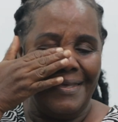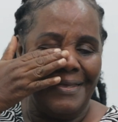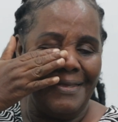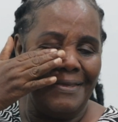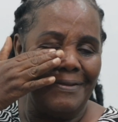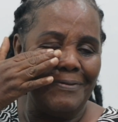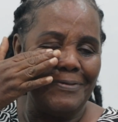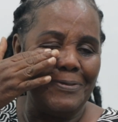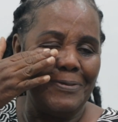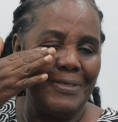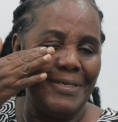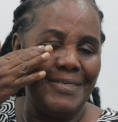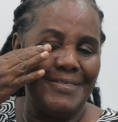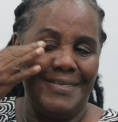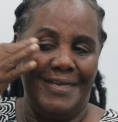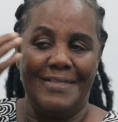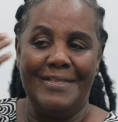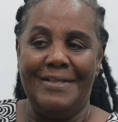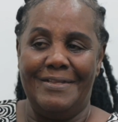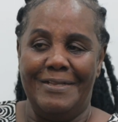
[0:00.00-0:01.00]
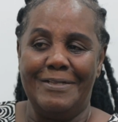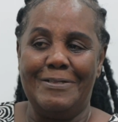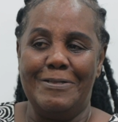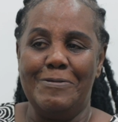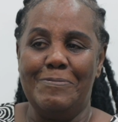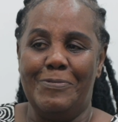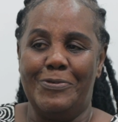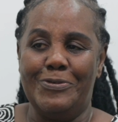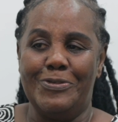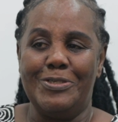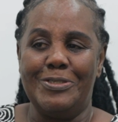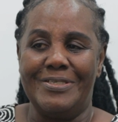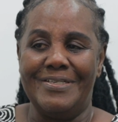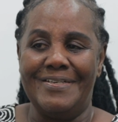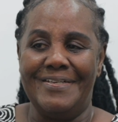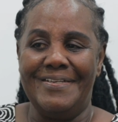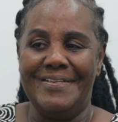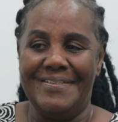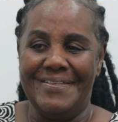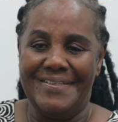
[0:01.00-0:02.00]
You know, something is getting a little
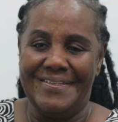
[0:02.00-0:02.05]
emotional.